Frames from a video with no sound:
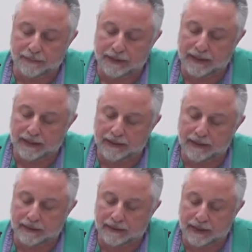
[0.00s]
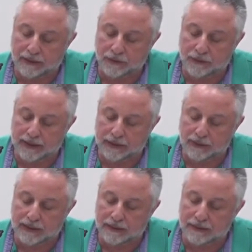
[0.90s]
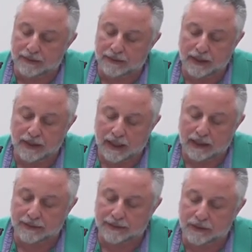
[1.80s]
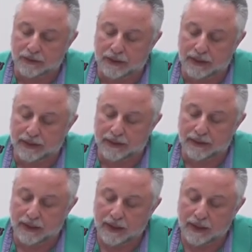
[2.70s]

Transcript: play in the canon of psychoanalysis until today,